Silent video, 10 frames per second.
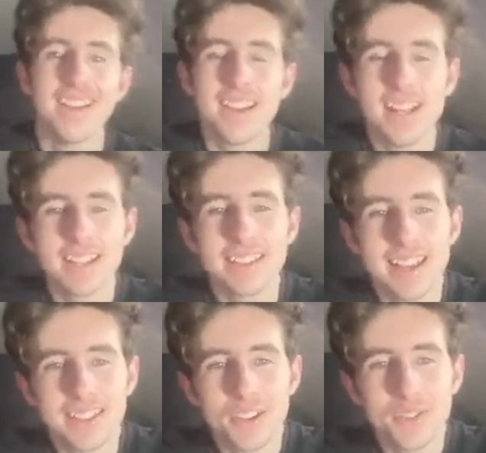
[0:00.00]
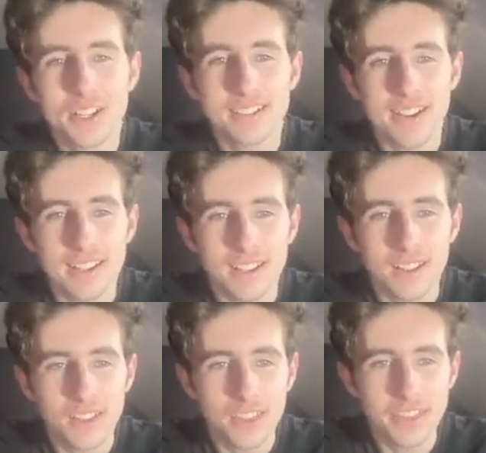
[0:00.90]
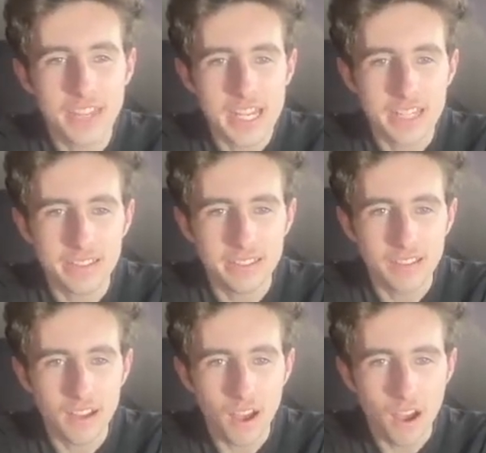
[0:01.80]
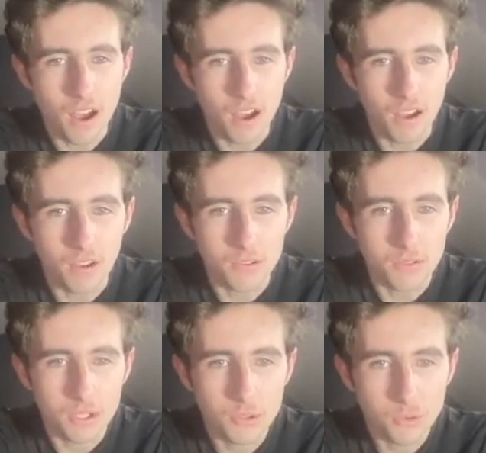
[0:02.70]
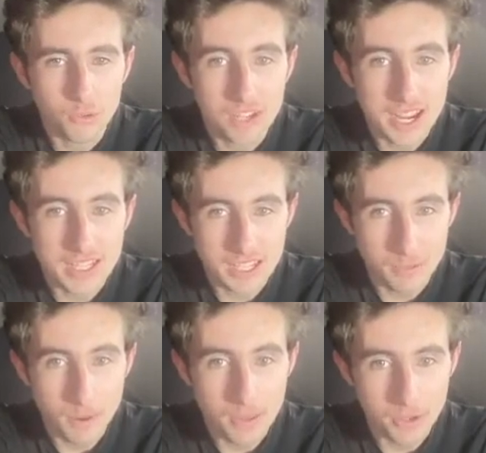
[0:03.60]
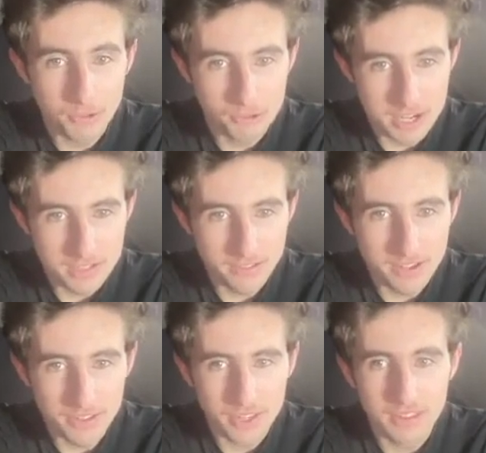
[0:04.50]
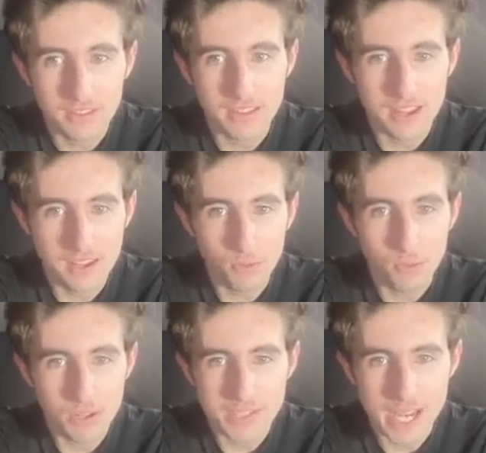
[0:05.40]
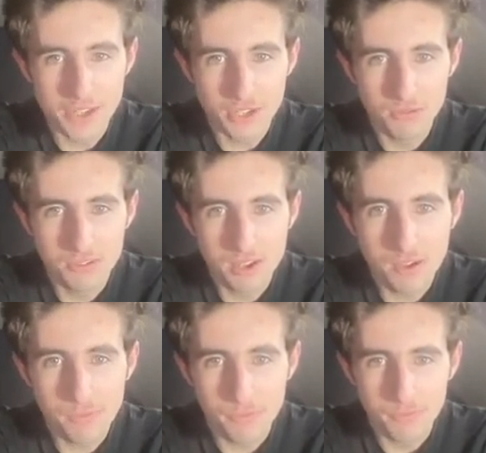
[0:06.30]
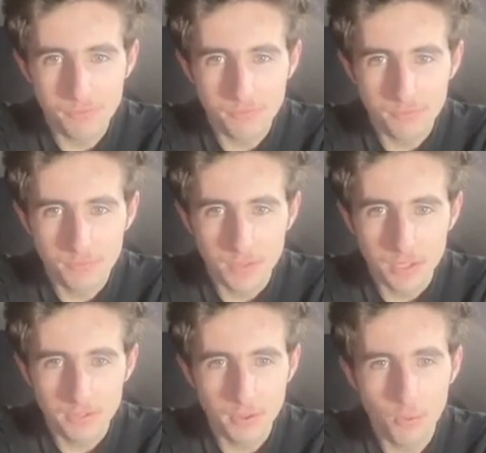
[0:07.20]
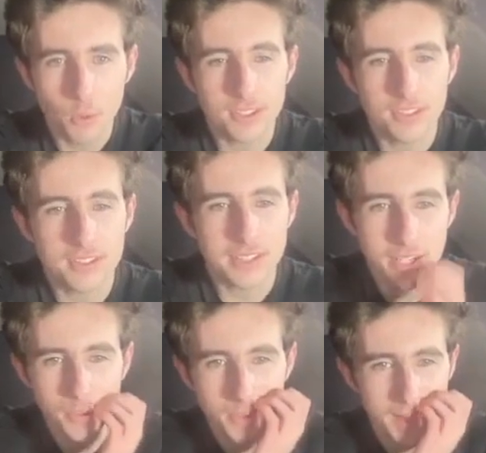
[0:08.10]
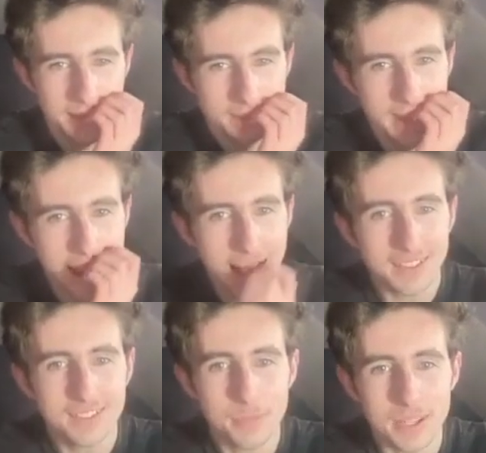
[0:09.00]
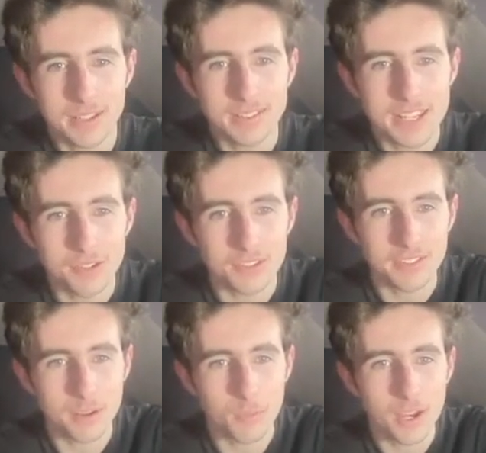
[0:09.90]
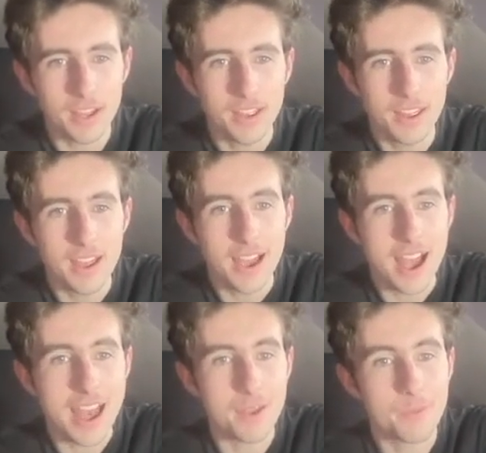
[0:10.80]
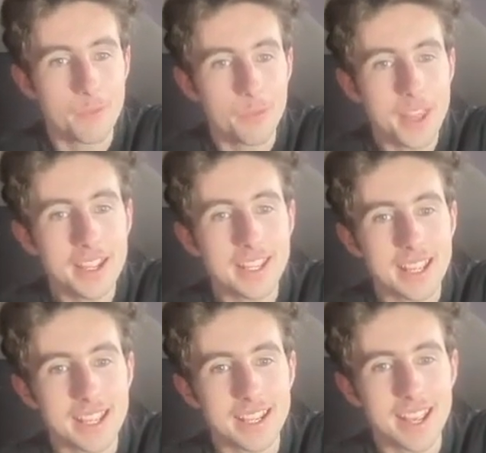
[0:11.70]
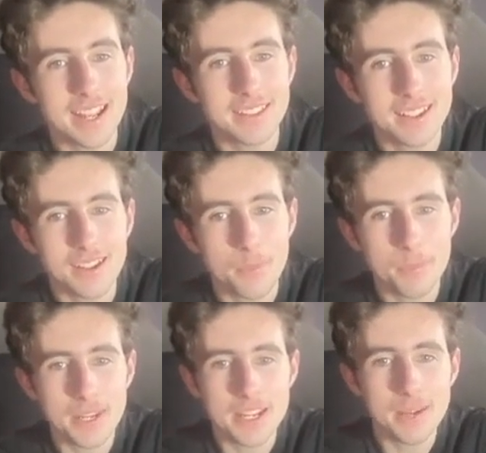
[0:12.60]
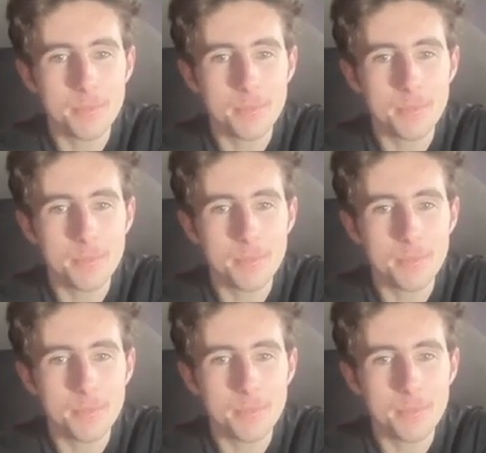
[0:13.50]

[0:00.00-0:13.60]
it's it's obvious like these are created by the creators. Like this is all intentional stuff. So what's the deal with this? There has to be a secret somewhere. And I'm thinking it's going to be